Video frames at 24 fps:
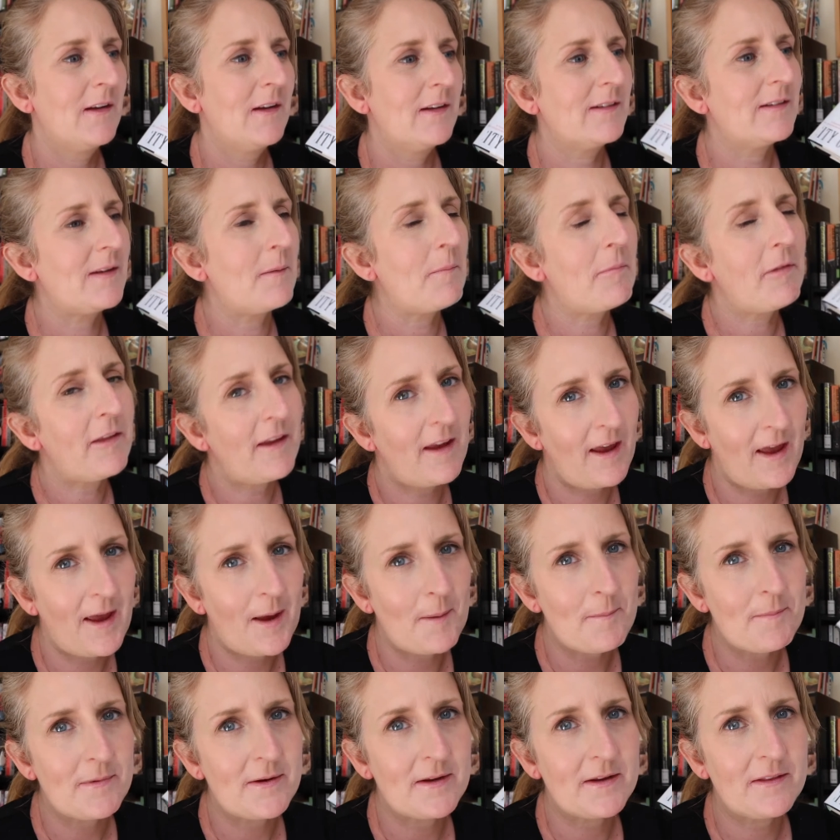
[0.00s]
something
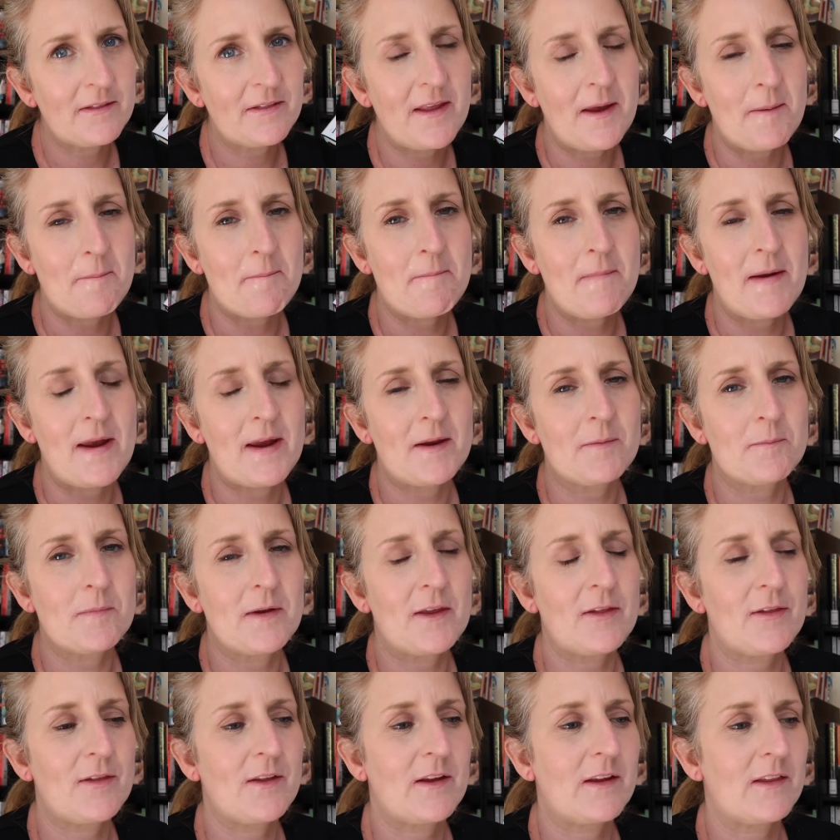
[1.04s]
happened that made
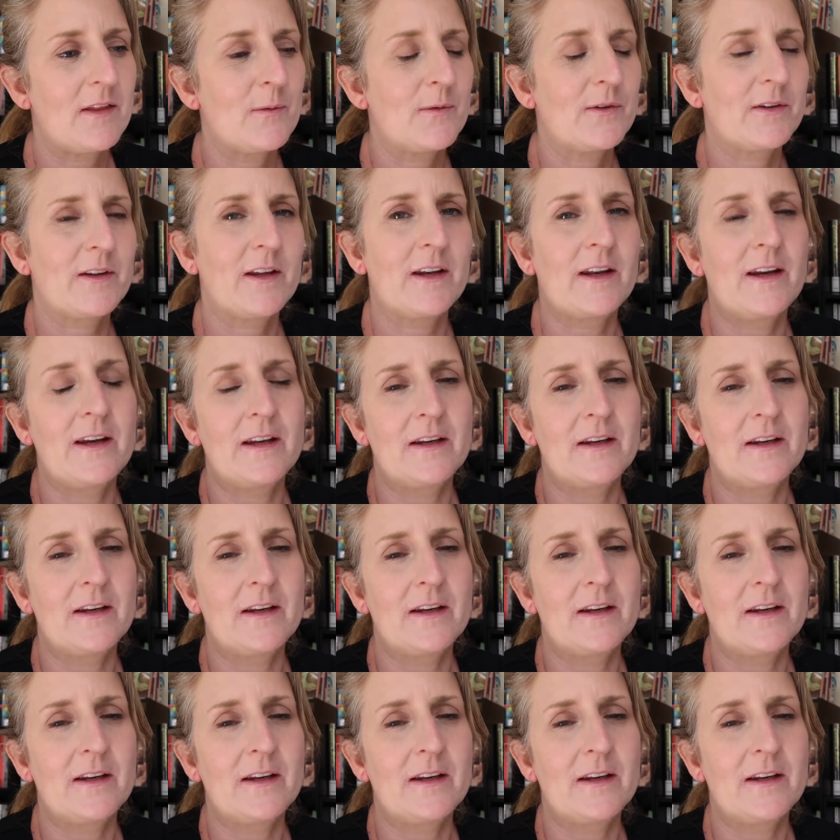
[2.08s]
me think there was going to